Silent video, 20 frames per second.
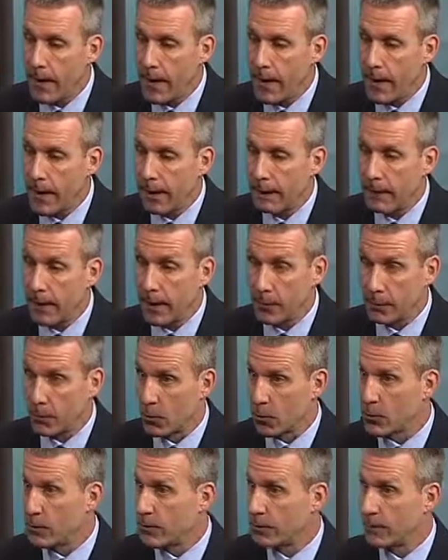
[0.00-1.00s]
and I
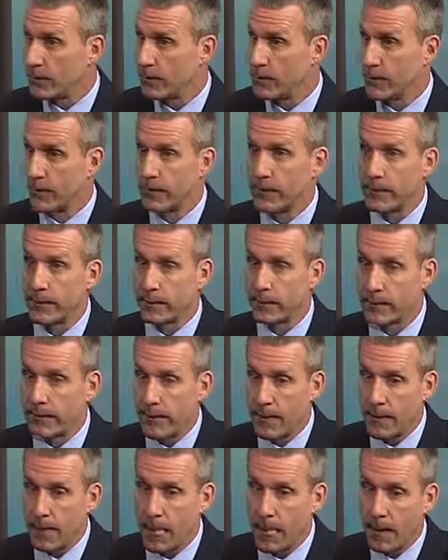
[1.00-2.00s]
approached it just as
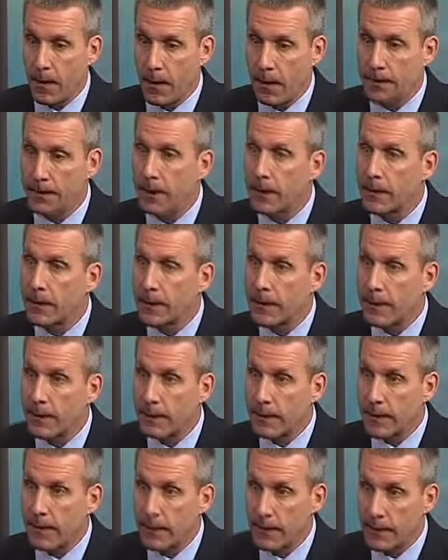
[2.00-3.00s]

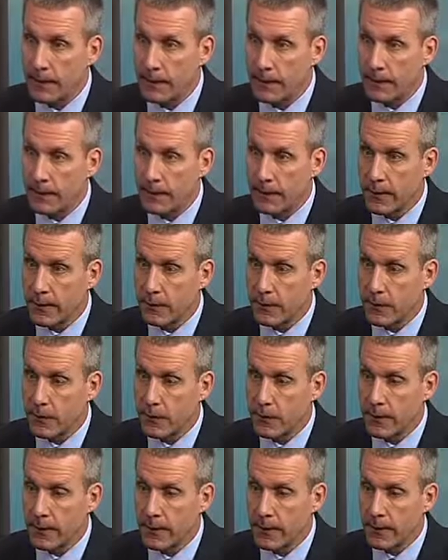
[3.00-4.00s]
delicately as
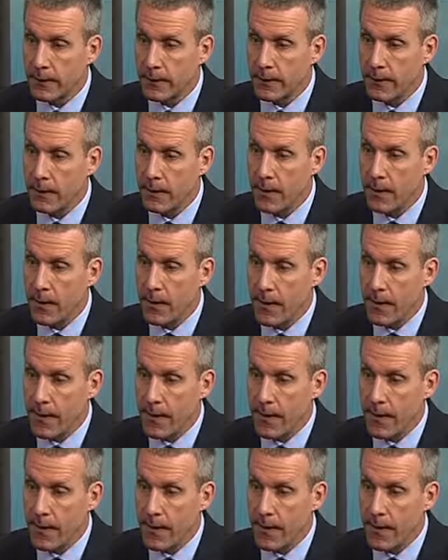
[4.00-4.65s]
you did on there.